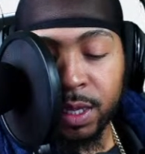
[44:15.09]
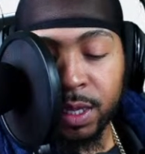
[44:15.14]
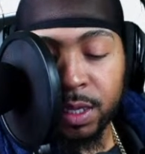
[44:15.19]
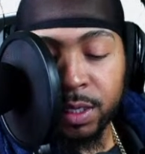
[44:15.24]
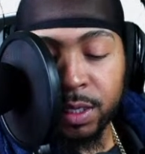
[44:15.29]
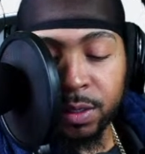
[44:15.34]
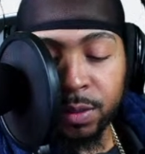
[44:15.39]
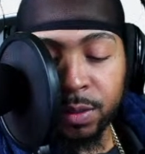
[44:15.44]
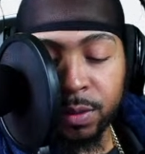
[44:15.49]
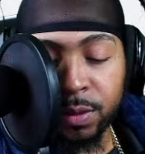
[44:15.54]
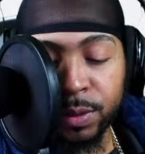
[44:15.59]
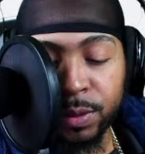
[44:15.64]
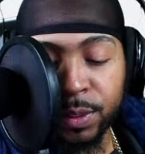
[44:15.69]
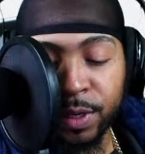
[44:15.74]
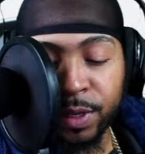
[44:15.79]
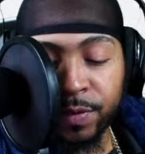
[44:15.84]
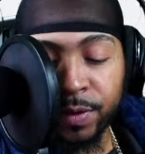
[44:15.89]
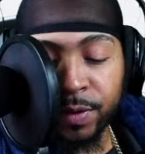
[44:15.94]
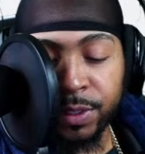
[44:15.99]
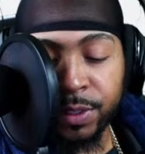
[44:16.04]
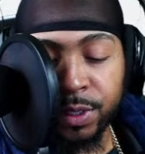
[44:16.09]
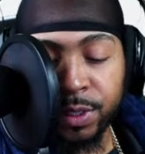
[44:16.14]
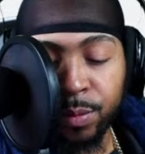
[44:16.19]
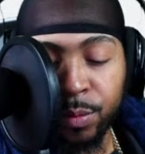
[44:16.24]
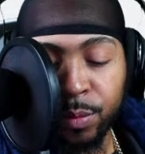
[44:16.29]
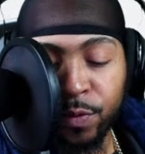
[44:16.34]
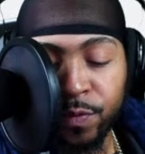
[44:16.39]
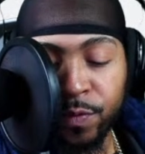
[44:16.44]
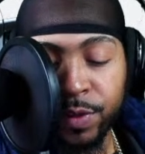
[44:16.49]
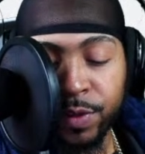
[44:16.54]
So say, for instance, to
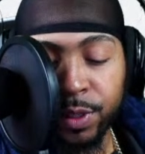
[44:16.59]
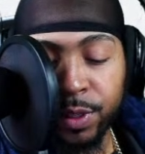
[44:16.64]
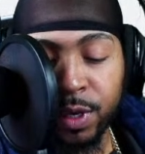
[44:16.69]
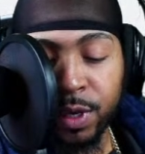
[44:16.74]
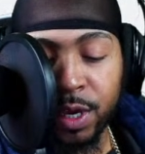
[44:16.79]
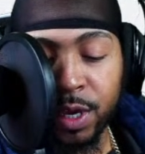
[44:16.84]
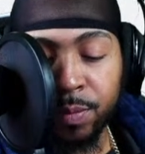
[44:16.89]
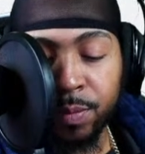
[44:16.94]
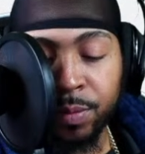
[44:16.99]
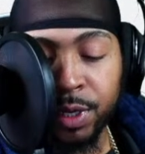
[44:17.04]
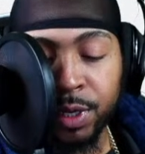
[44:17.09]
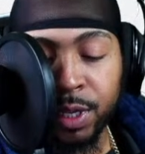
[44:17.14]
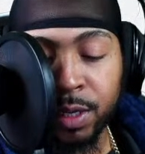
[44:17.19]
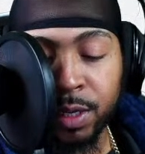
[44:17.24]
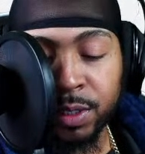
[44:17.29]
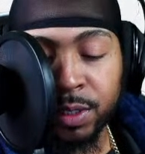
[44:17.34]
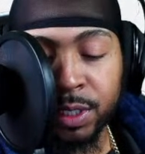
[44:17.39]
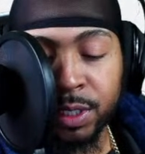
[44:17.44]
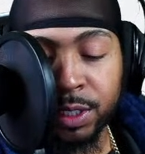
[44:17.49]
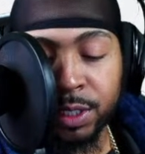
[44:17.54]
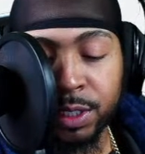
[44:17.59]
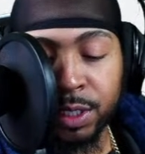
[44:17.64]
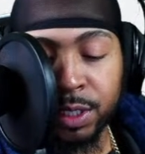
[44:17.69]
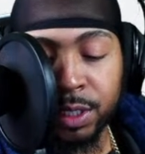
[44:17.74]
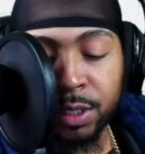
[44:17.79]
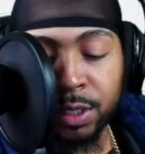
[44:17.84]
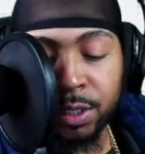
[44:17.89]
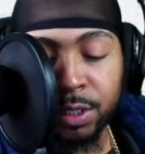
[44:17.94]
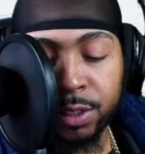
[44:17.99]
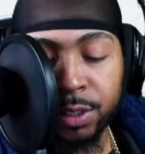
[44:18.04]
move in, you got to put down
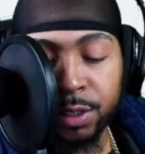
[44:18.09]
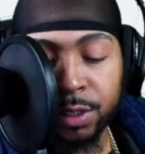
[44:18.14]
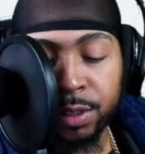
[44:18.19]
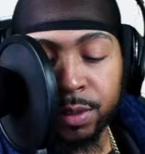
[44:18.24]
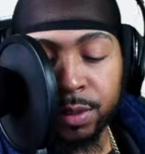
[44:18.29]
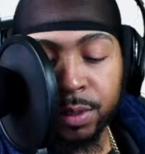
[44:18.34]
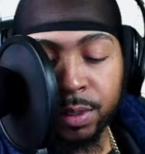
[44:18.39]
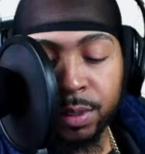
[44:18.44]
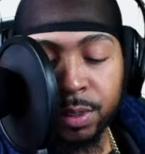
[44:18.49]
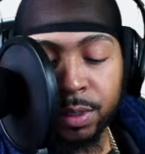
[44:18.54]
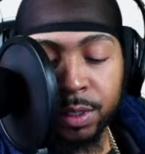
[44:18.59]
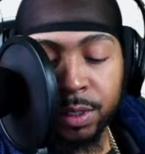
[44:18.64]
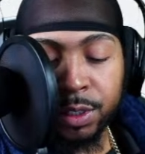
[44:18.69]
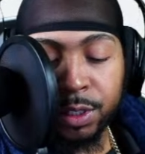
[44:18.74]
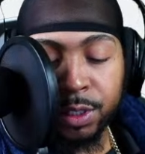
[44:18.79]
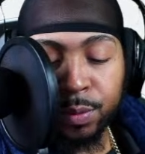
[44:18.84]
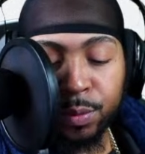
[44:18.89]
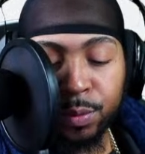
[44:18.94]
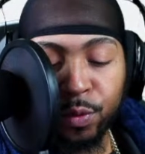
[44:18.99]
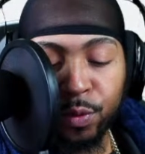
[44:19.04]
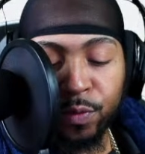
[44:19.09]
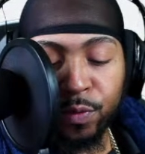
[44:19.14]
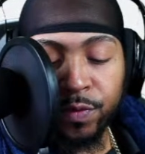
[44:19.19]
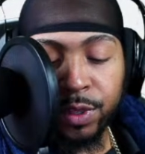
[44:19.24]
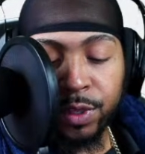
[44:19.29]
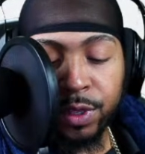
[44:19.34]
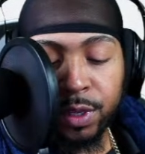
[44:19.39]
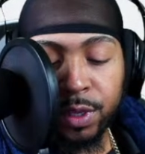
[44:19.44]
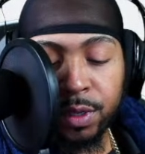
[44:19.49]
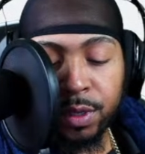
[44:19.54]
$1,600 to move
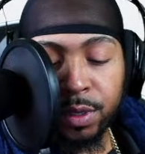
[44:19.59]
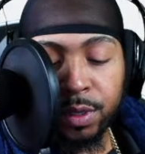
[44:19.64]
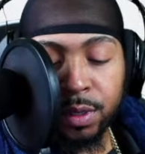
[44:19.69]
in.